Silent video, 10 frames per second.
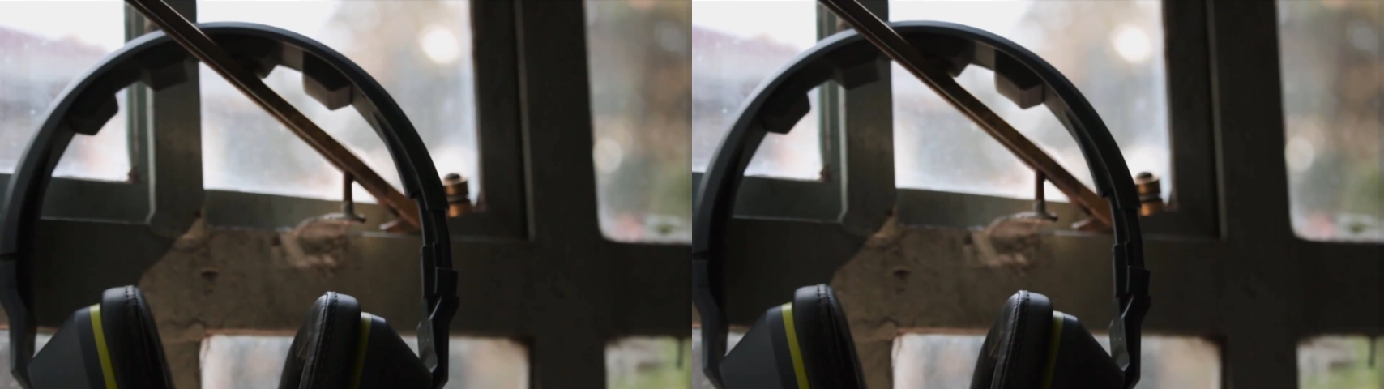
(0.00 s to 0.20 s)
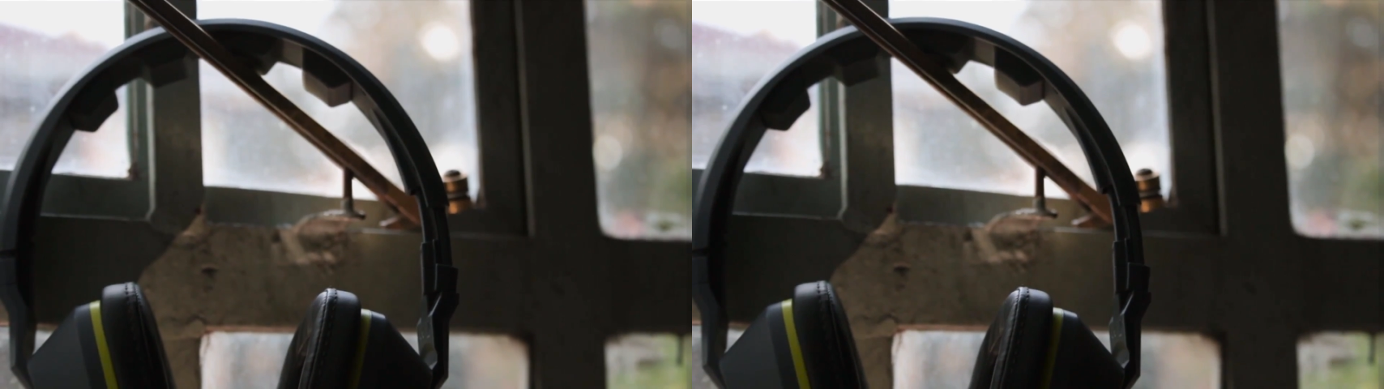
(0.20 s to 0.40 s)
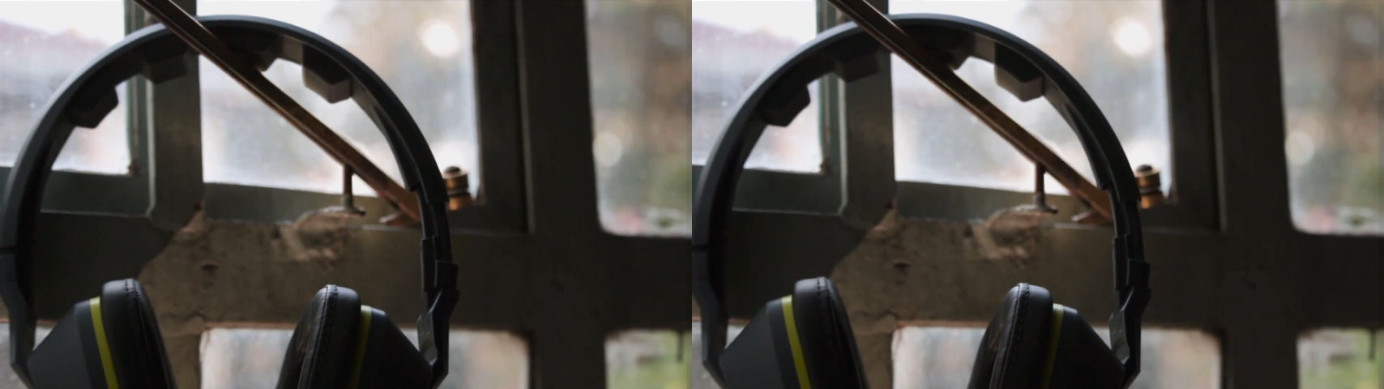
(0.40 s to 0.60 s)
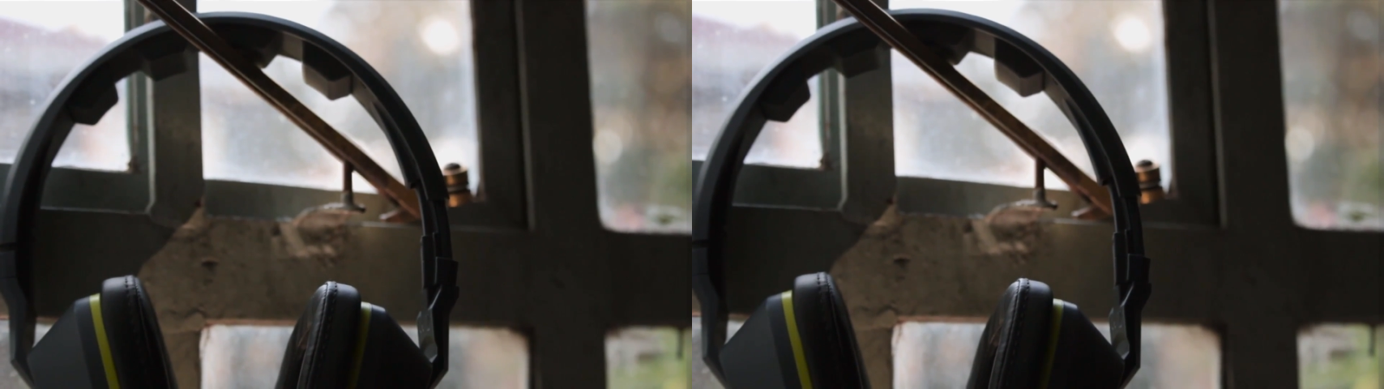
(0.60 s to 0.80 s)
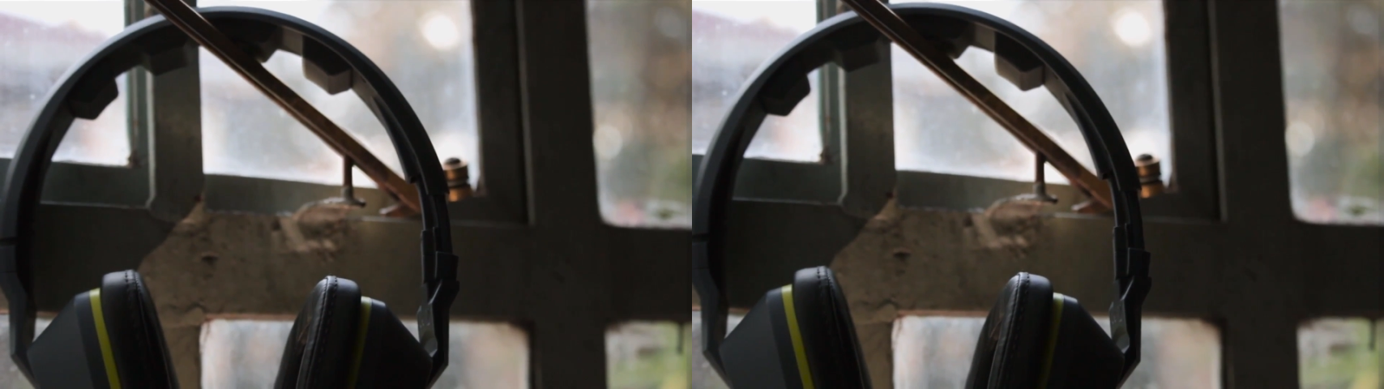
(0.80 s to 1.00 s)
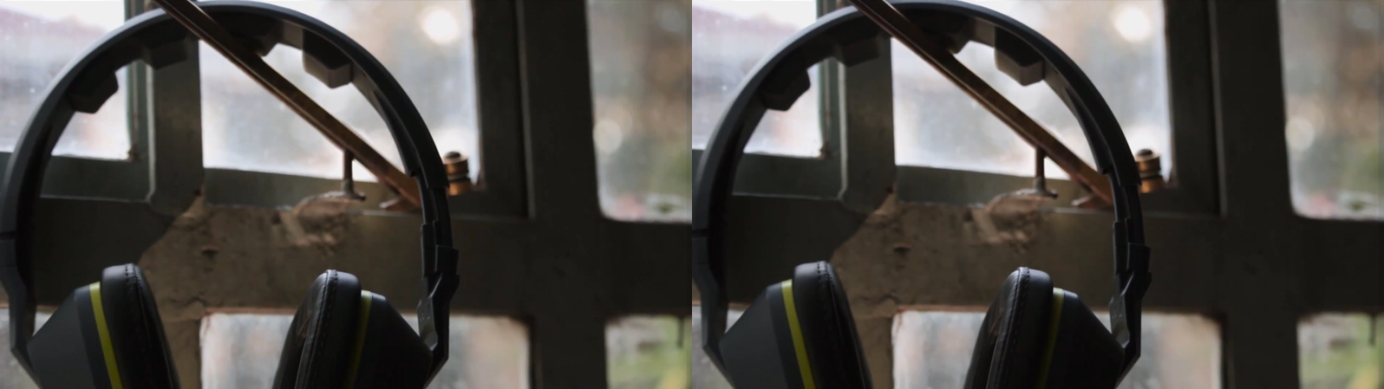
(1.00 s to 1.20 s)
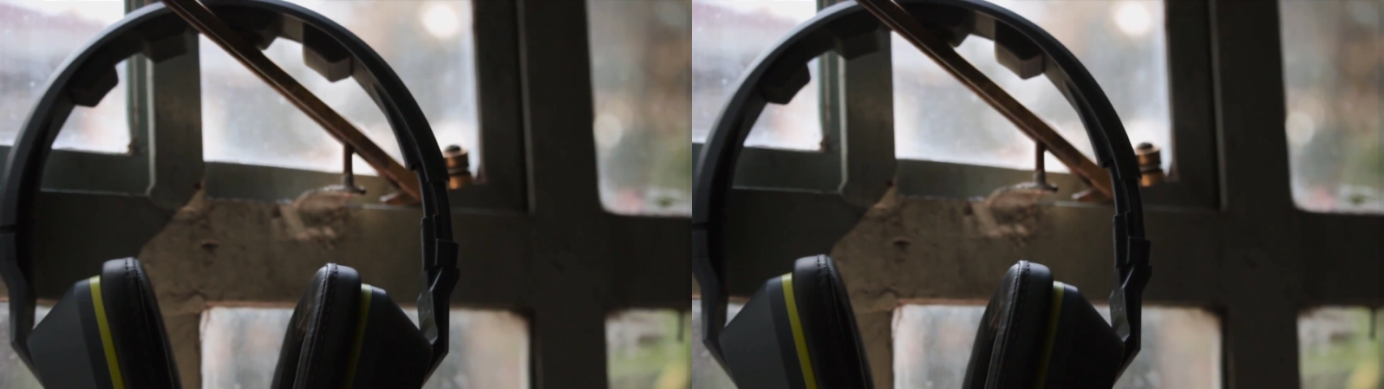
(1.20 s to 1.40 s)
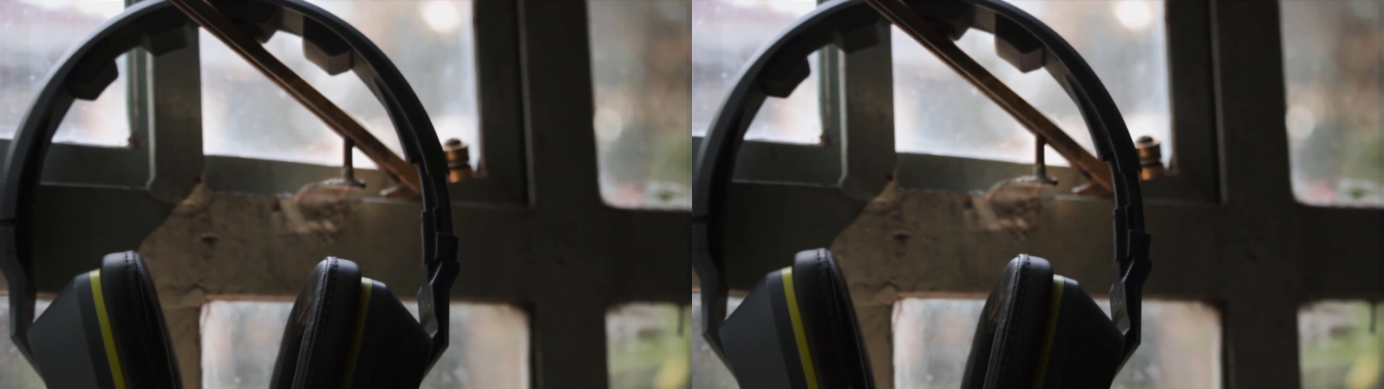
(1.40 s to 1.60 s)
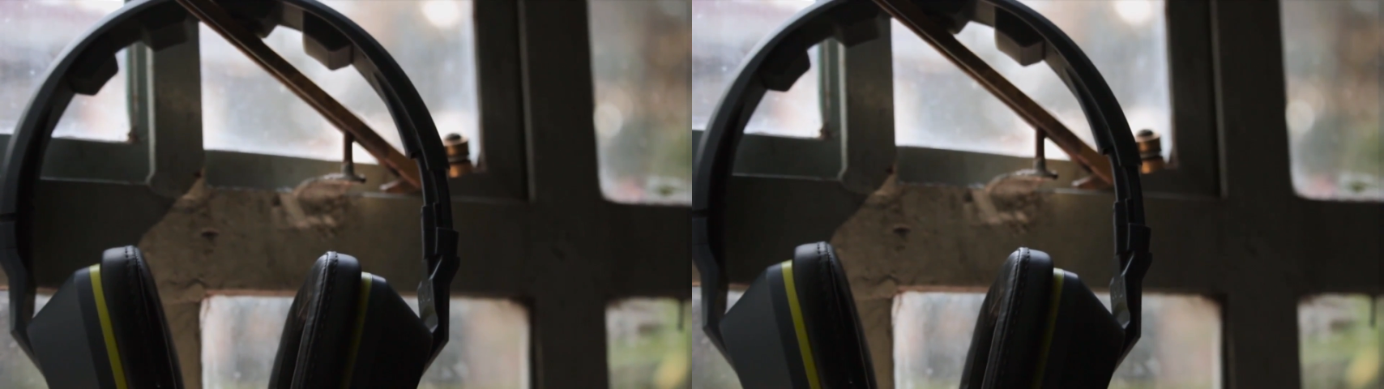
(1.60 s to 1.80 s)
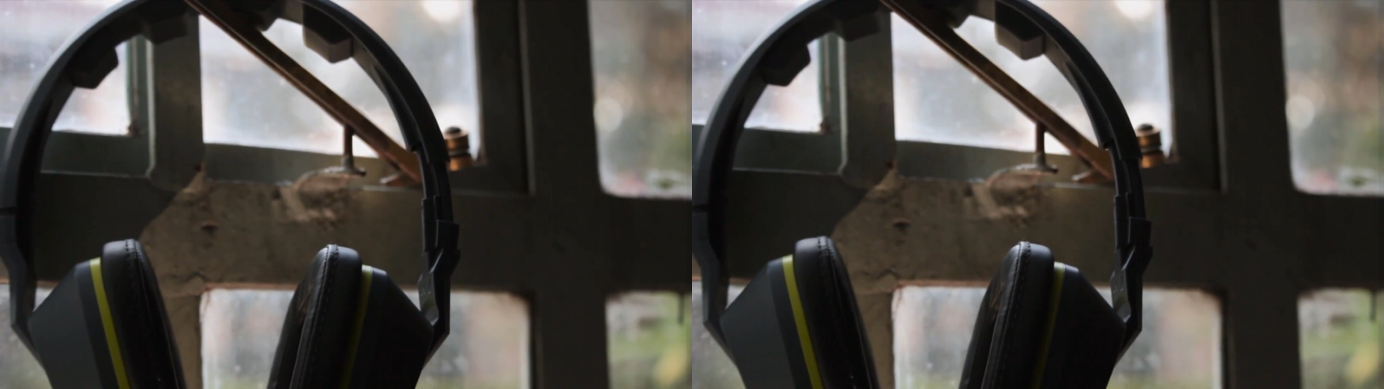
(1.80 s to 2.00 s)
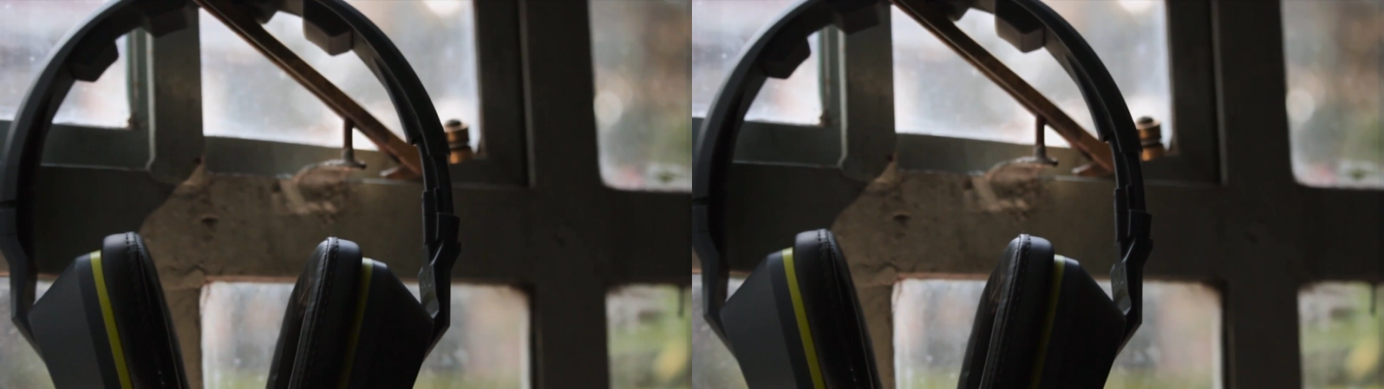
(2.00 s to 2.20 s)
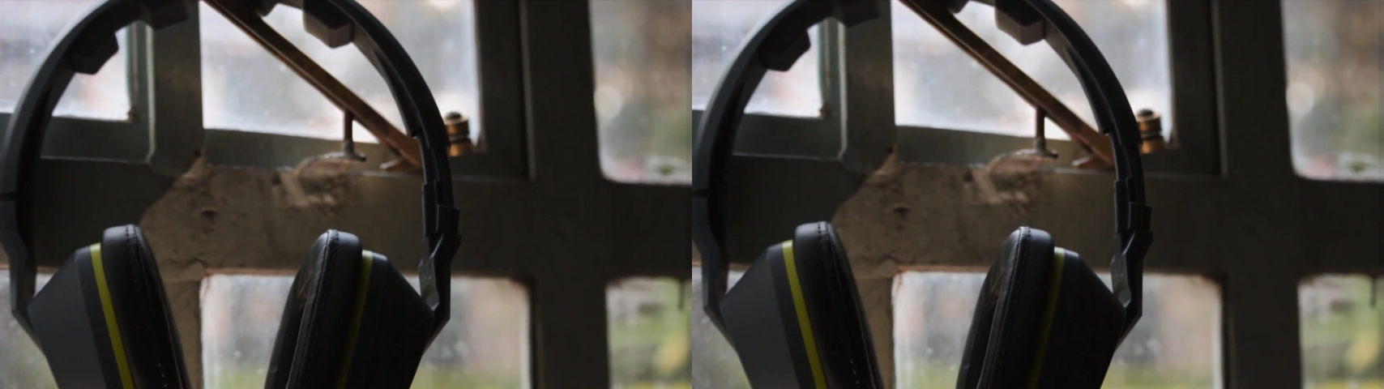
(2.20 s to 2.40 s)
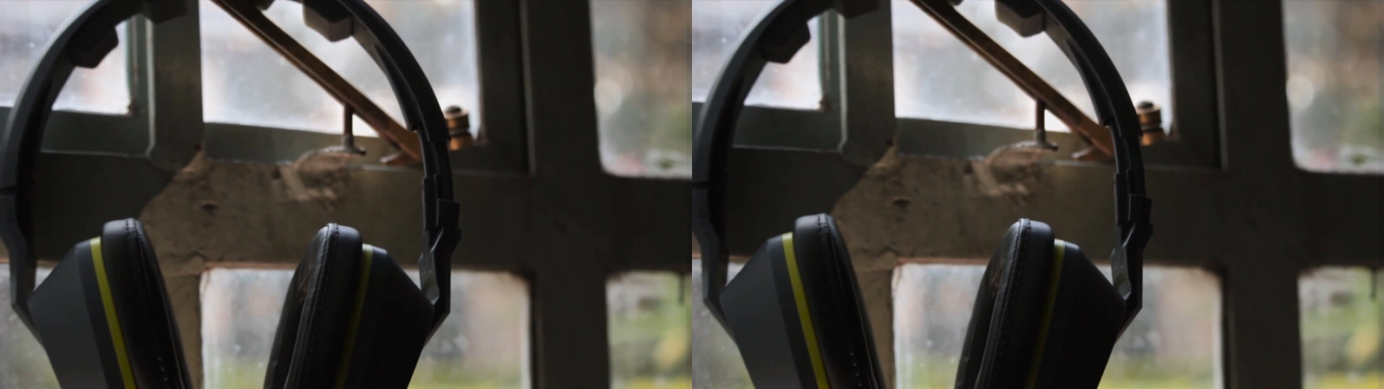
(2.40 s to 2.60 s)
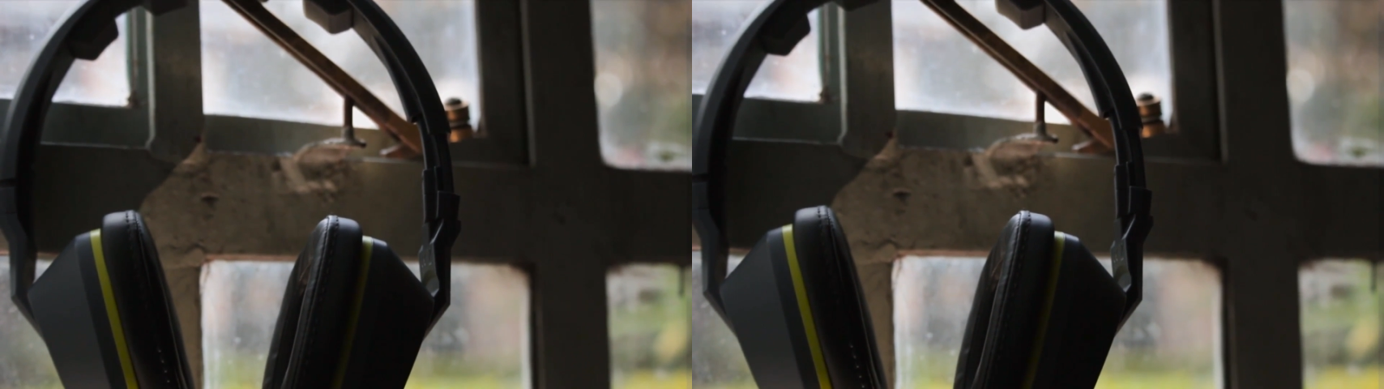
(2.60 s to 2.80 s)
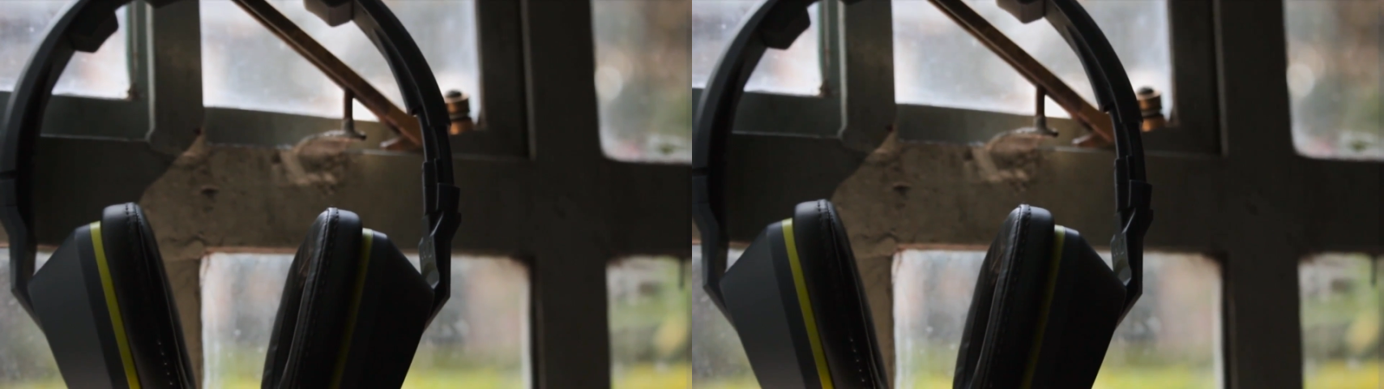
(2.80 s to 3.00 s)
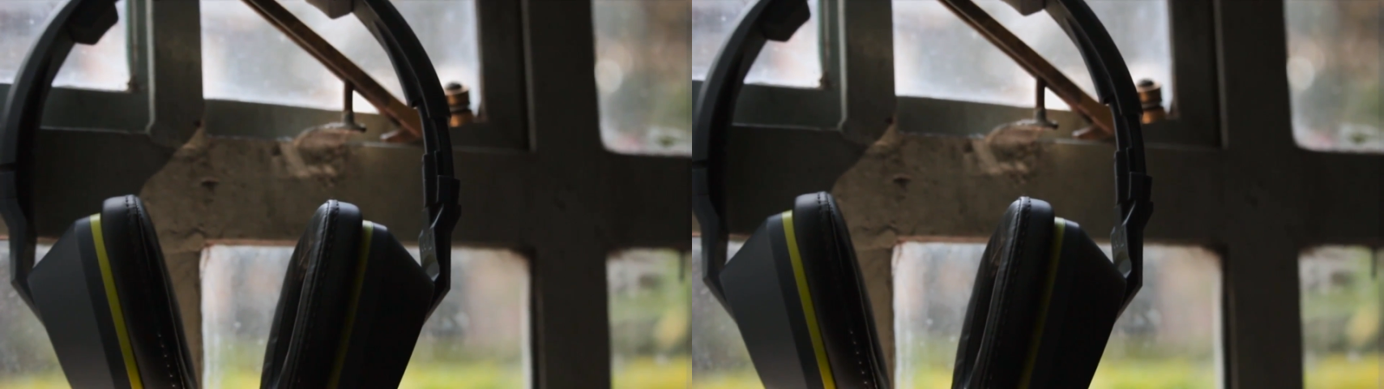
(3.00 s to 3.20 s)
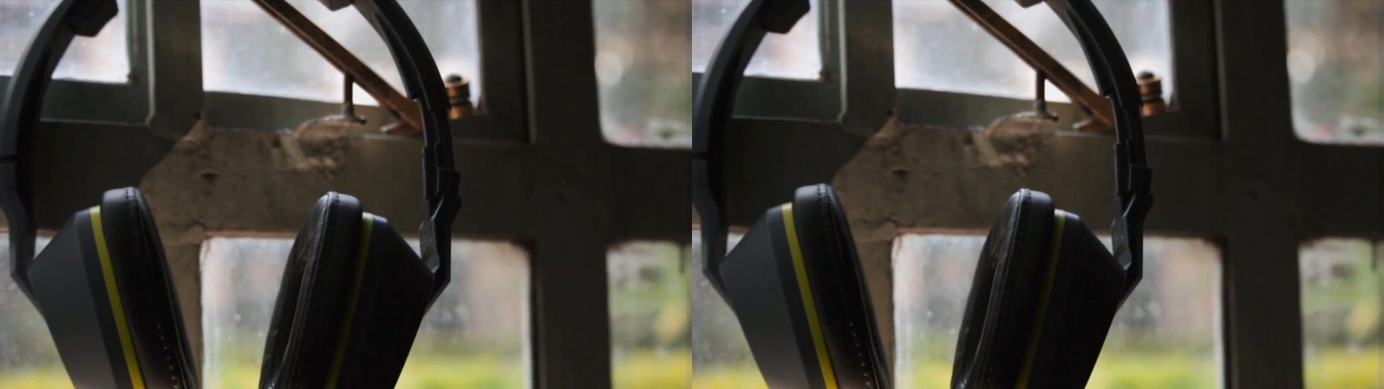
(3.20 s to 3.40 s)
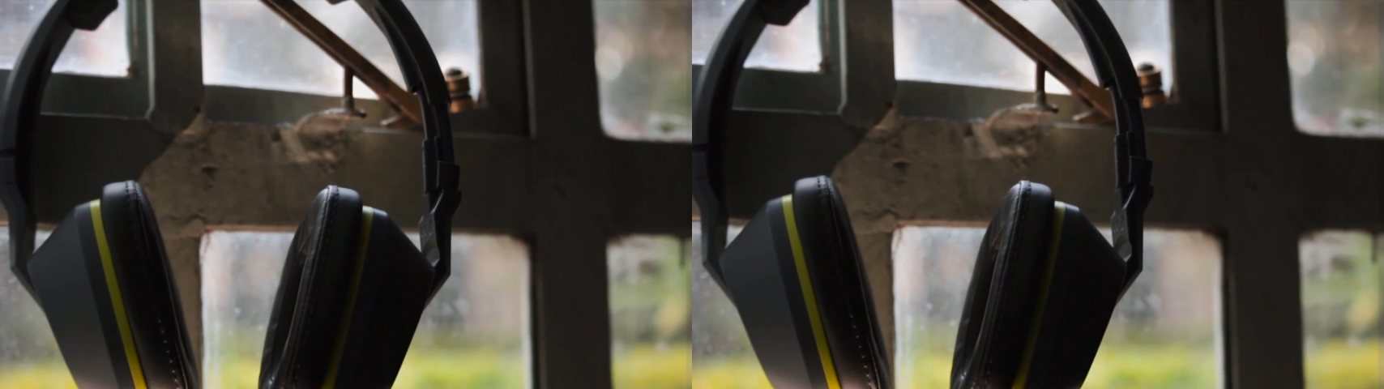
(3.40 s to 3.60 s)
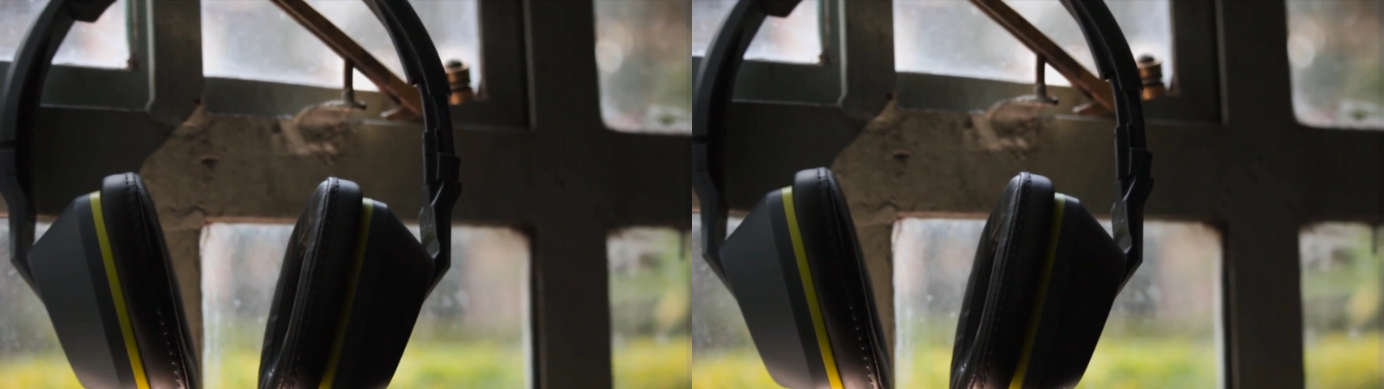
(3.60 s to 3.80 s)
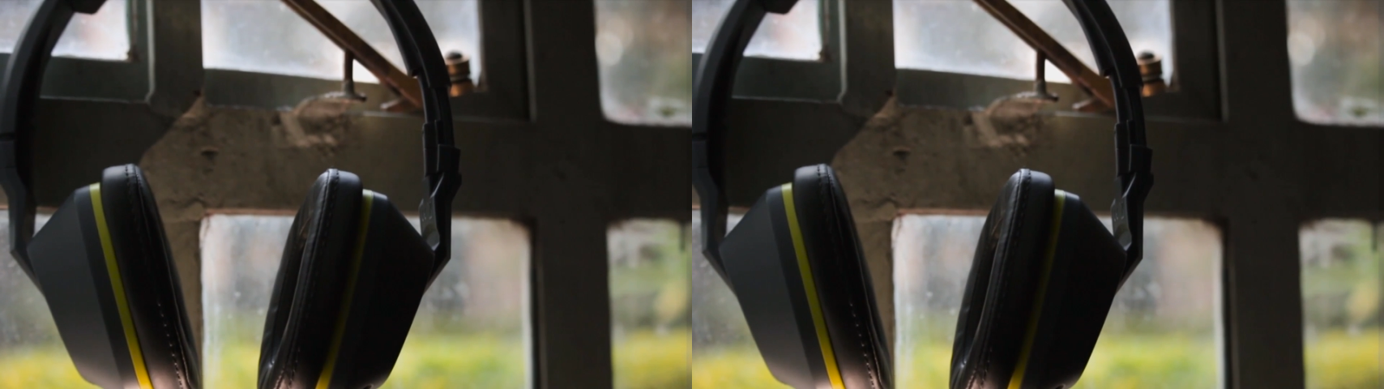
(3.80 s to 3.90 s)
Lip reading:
(no speaker visible)